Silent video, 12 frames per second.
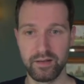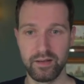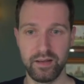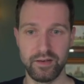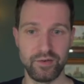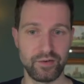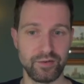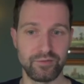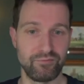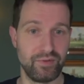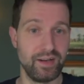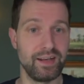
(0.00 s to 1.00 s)
And you could
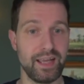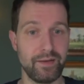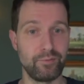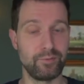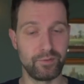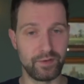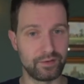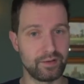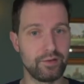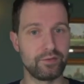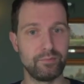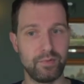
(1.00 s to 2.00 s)
really have all of this
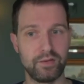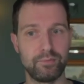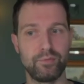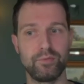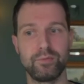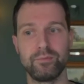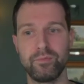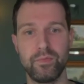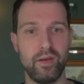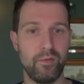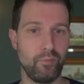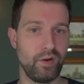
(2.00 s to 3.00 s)
customizable.
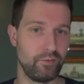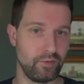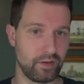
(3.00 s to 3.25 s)
We'll have a look at the